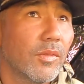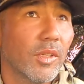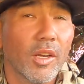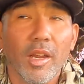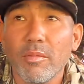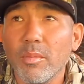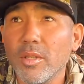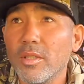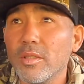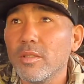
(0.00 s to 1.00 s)
There have
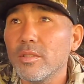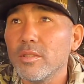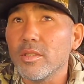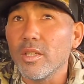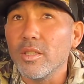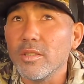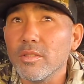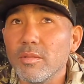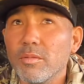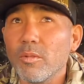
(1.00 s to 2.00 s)
been
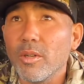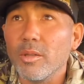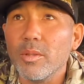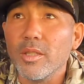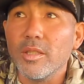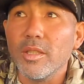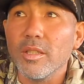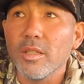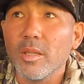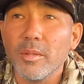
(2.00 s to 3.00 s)
sightings of quite a bit of
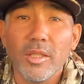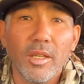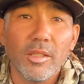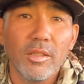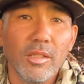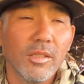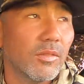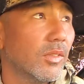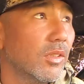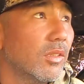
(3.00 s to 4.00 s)
deer coming down into this
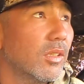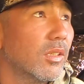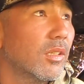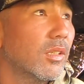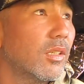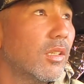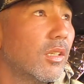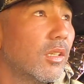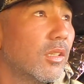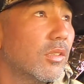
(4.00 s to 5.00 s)
field here,
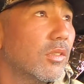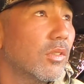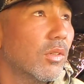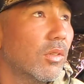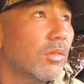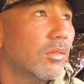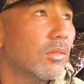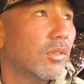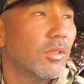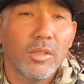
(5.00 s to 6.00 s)
so
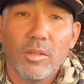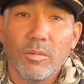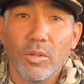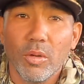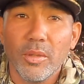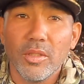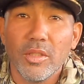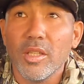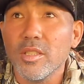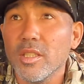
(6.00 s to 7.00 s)

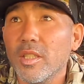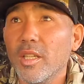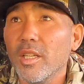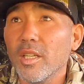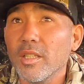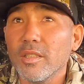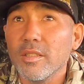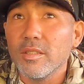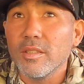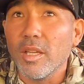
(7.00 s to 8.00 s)
today's the day that
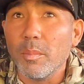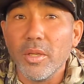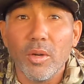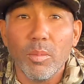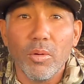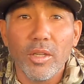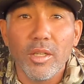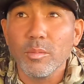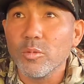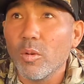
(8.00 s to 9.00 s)
the big old boy
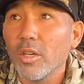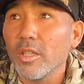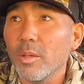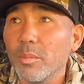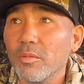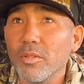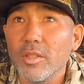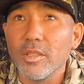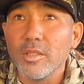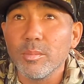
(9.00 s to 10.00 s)
comes walking up in
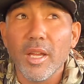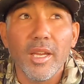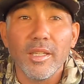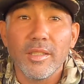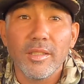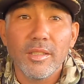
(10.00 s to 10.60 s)
front of this blind.